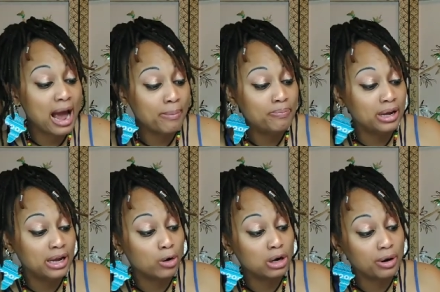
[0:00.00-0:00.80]

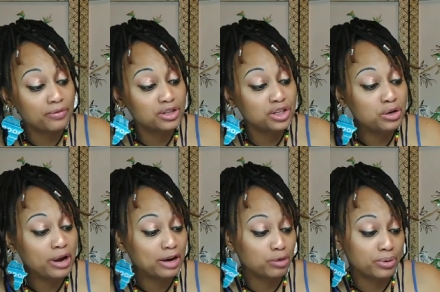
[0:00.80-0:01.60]
Happy early birthday to
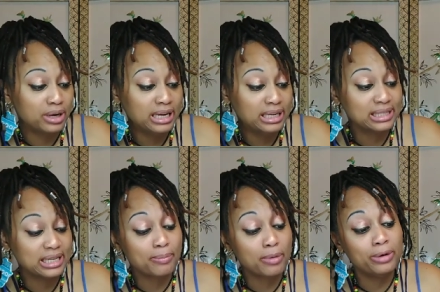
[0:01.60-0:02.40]
you, Andrew Burke's
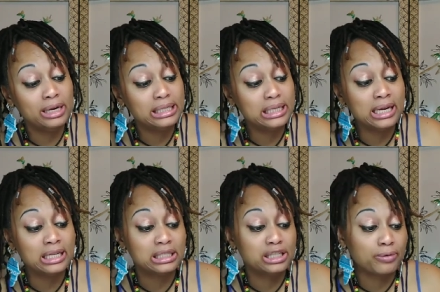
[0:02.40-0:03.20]
son Maurice.
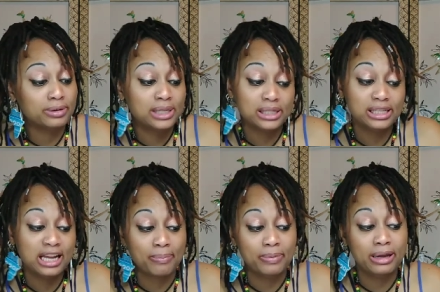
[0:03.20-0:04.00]
It's January
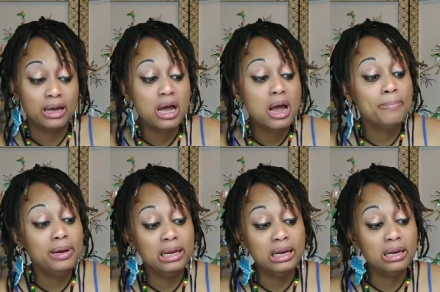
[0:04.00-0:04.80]
16th. Happy
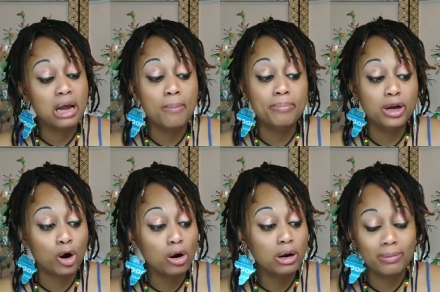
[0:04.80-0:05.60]
be um be
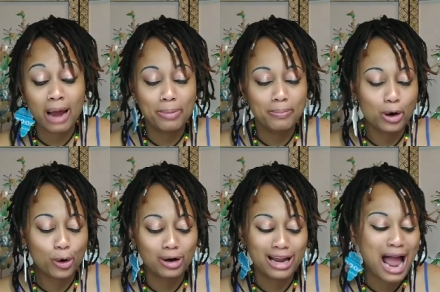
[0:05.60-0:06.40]
early happy be
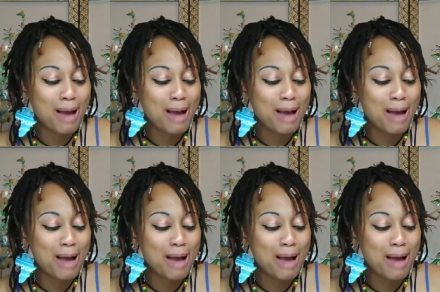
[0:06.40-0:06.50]
early.